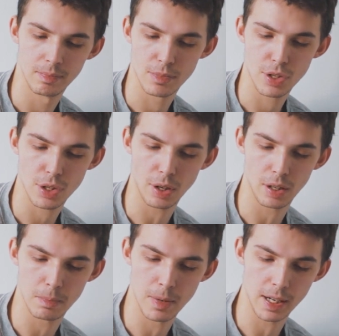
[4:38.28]

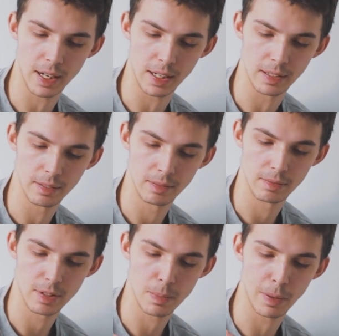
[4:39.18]
start making
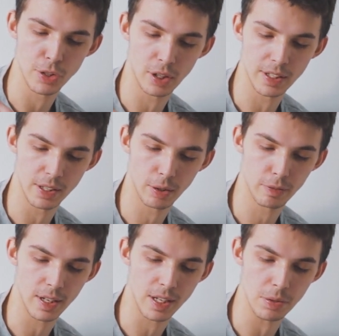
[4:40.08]
specialty
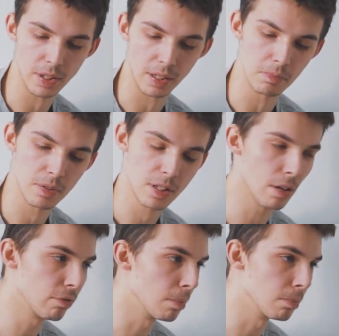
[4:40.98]
coffee using
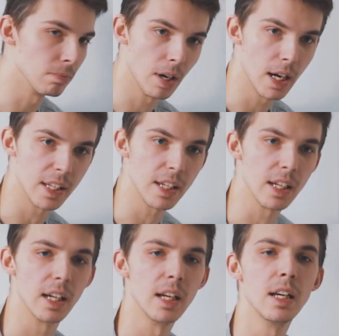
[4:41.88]
stuff from IKEA.